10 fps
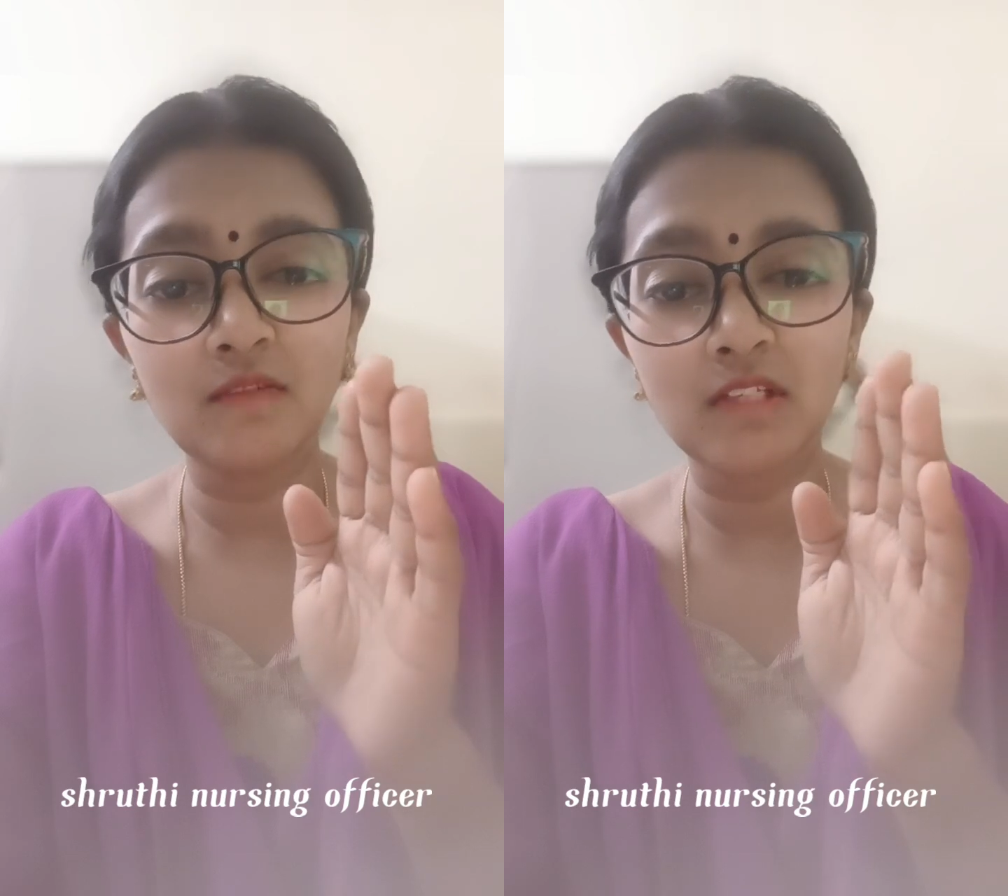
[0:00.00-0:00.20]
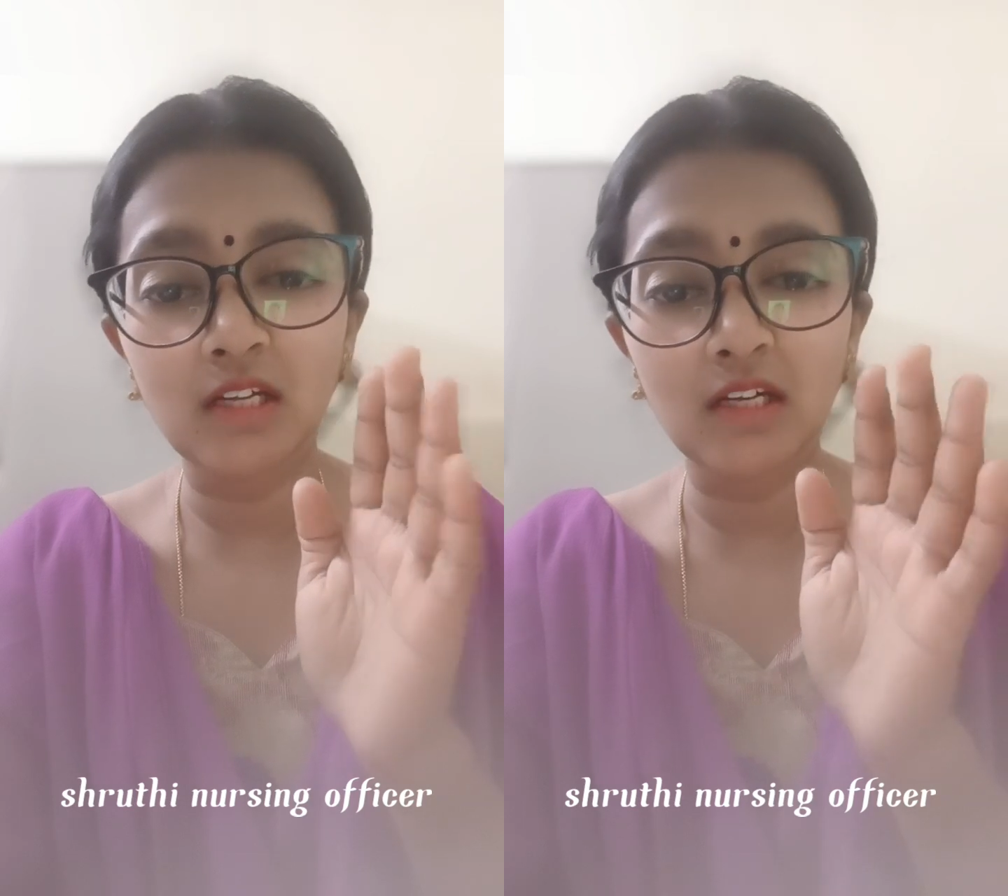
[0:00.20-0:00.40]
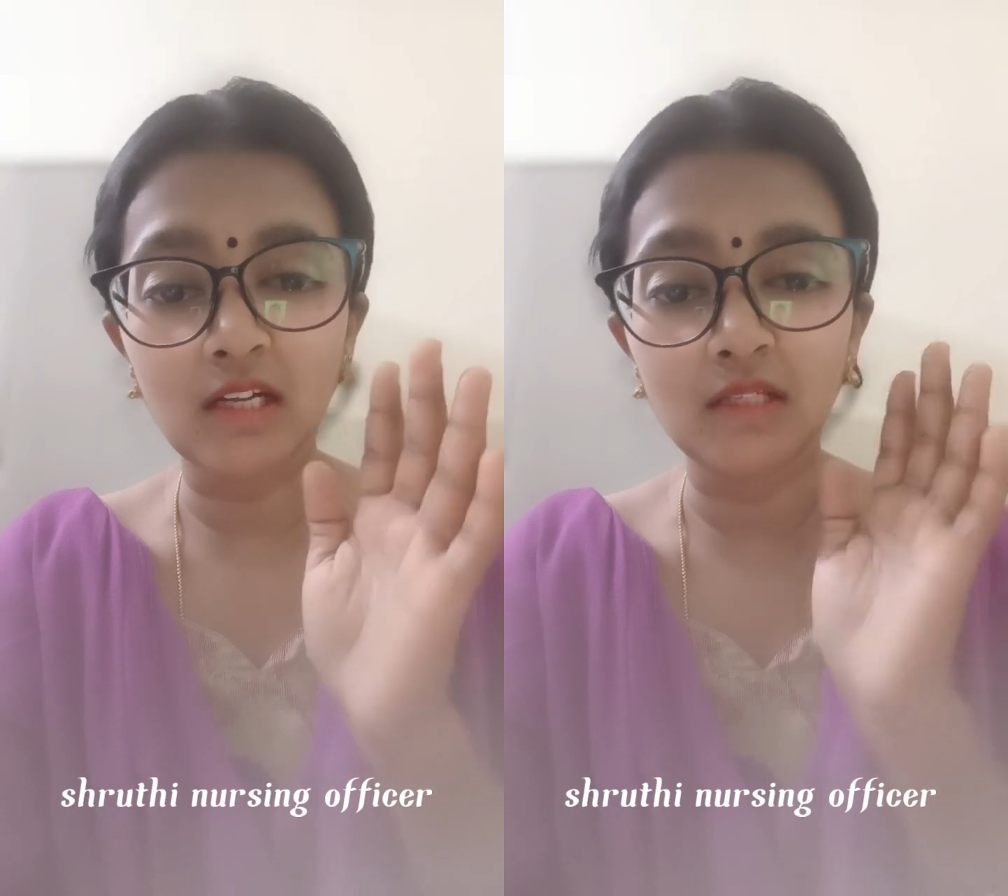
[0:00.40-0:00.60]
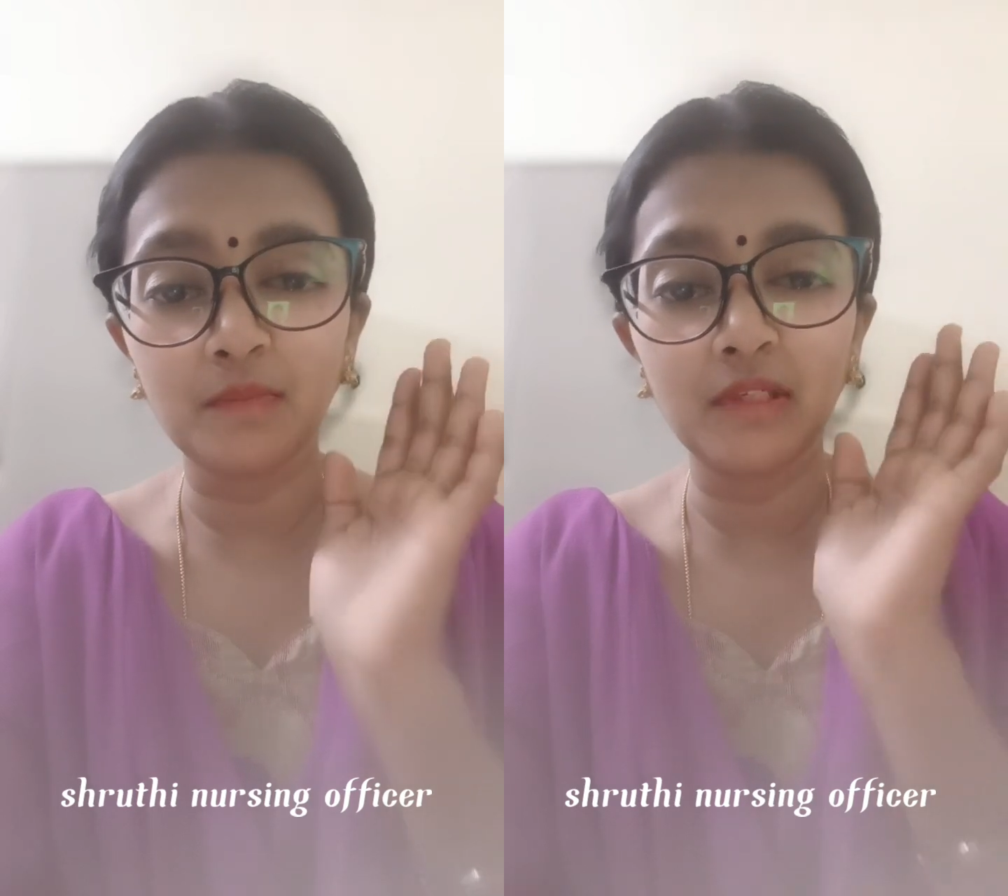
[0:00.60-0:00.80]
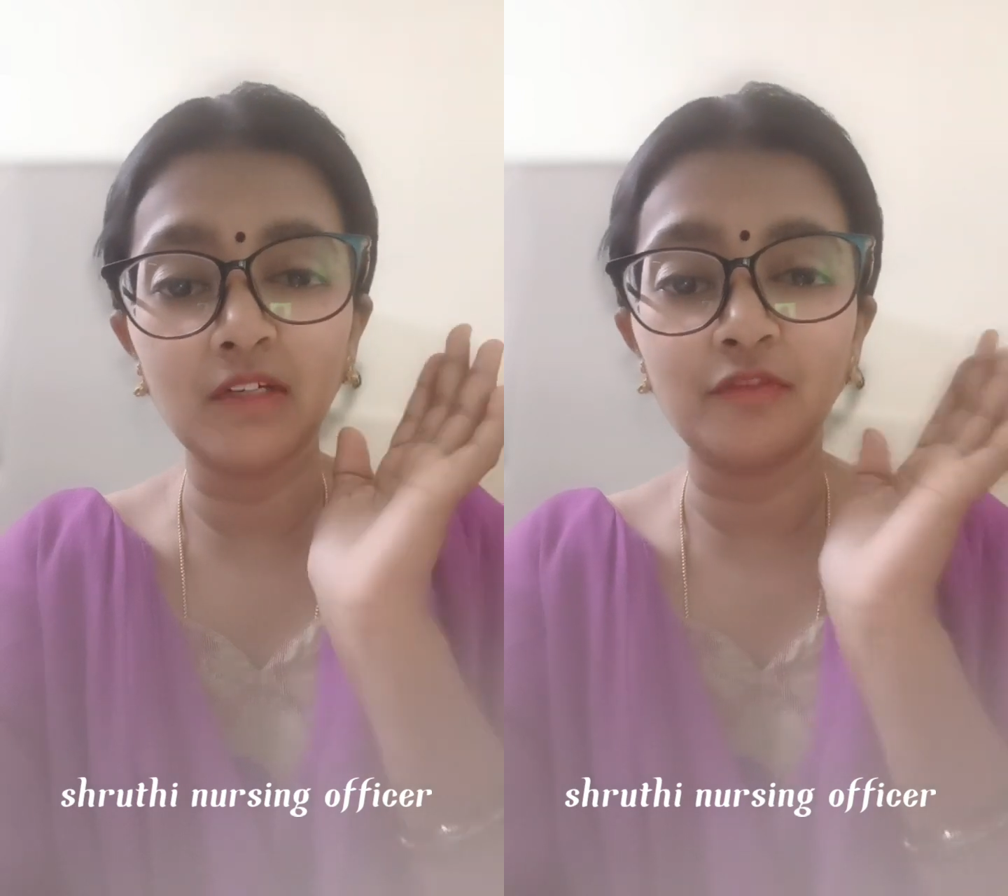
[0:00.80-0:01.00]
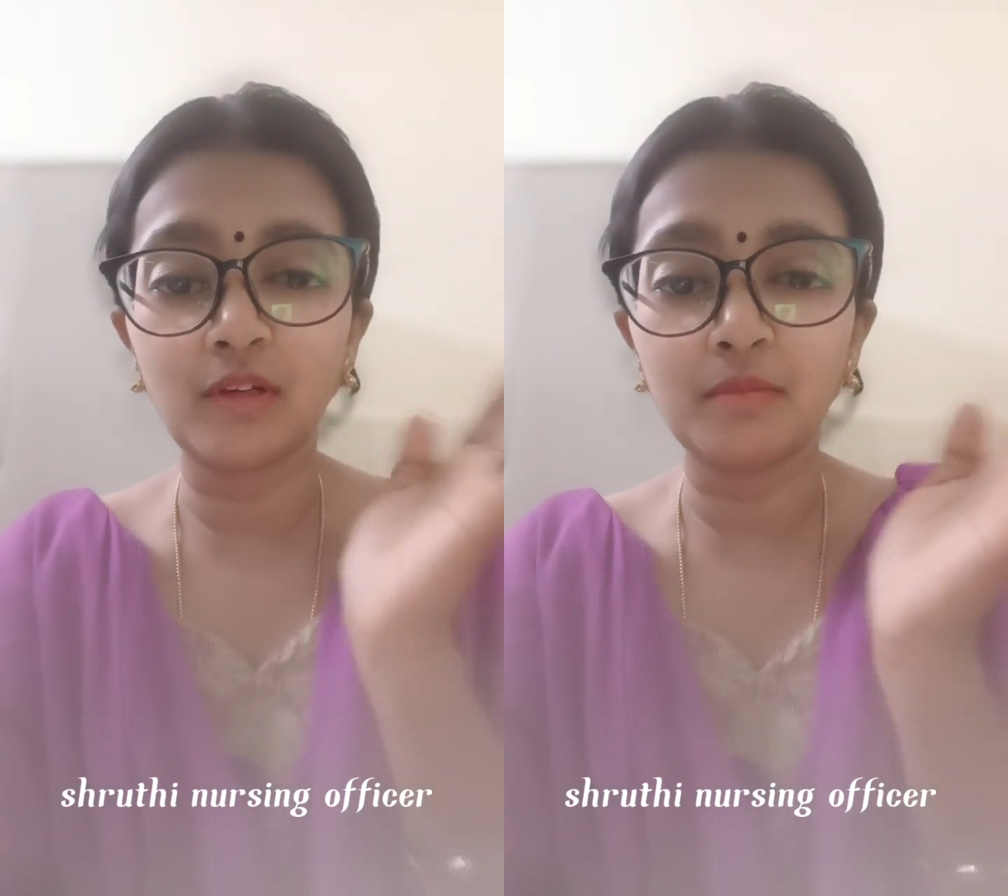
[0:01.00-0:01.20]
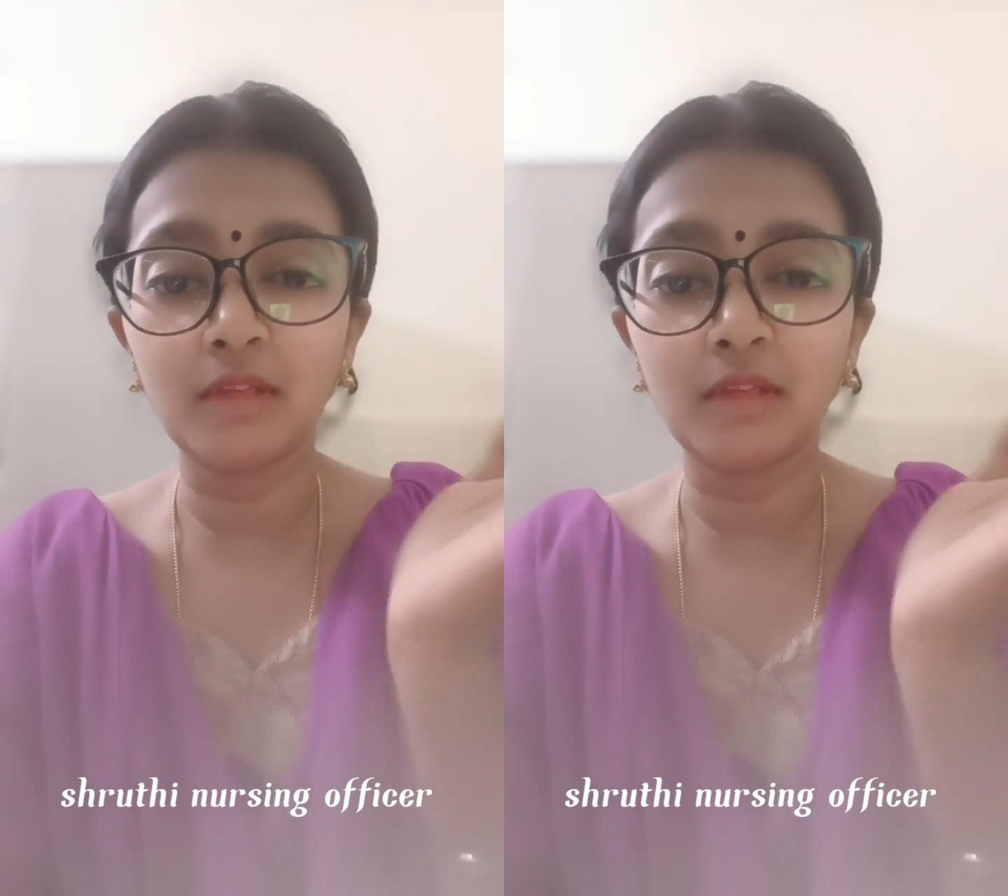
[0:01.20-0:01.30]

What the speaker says: which are transmitted from